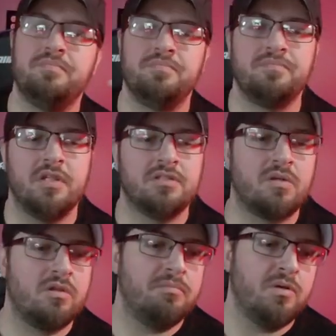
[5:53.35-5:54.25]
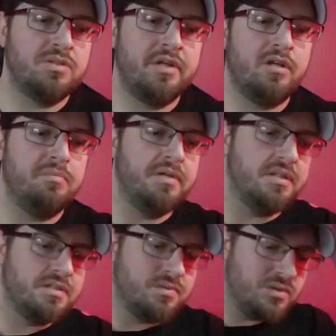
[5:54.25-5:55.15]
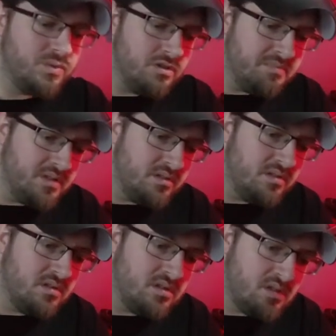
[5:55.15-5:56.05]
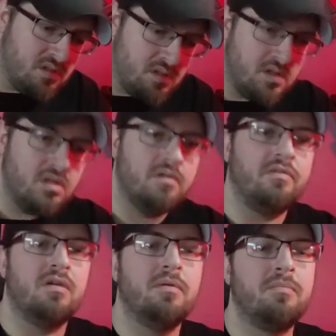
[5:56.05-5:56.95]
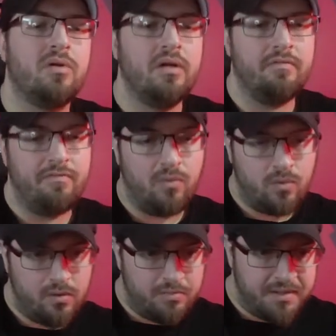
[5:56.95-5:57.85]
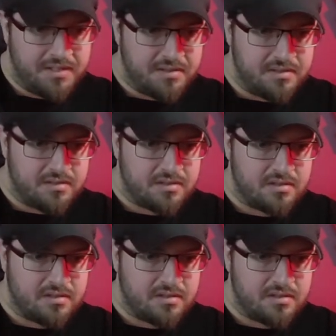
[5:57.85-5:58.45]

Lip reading: I started with the most inner piece, which would have been, if I remember right, 4 pieces.